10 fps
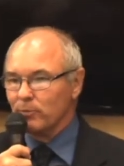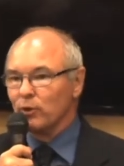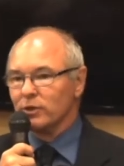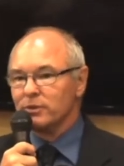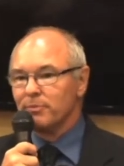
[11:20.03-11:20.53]

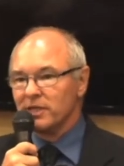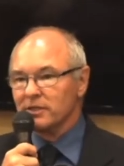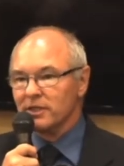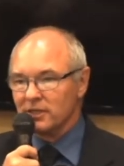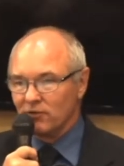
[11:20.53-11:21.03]
boards,
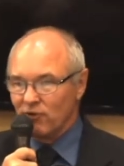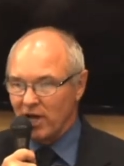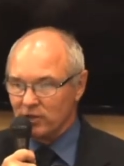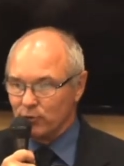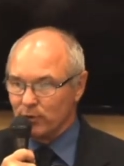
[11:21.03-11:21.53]
business
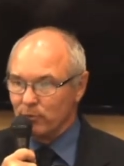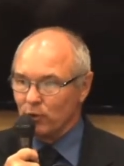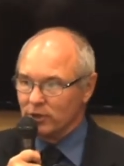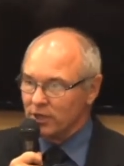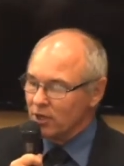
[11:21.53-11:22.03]
advisory
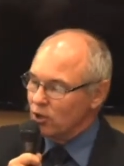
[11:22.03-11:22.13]
boards.